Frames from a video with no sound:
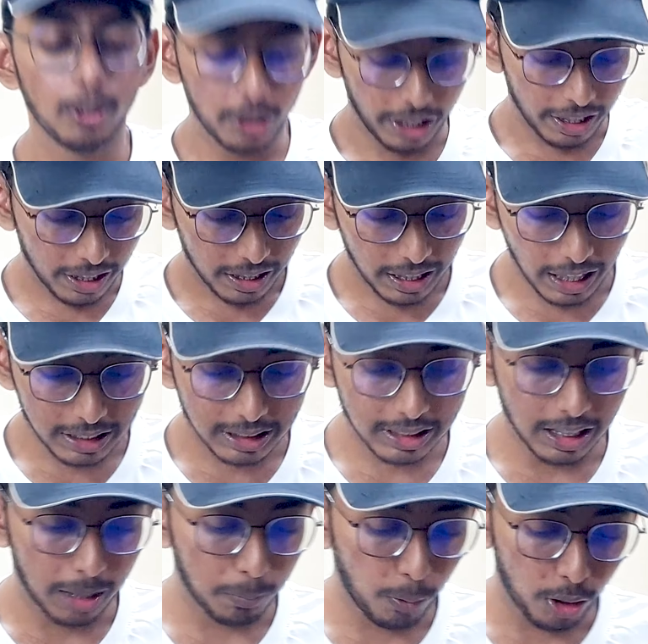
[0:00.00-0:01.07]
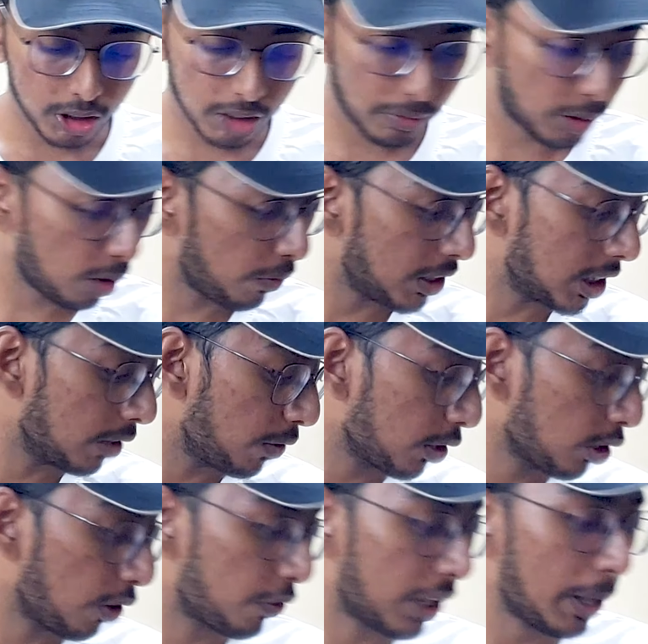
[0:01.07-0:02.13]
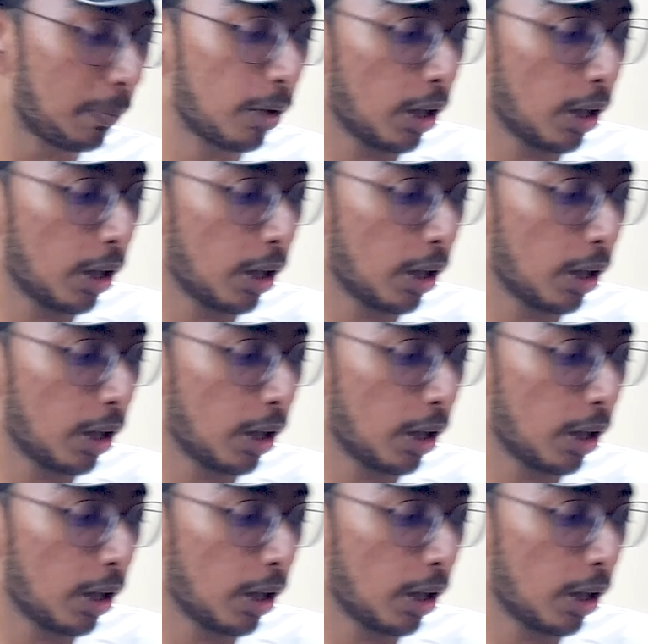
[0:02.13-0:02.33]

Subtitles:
Okay, let's unbox it without wasting further of time.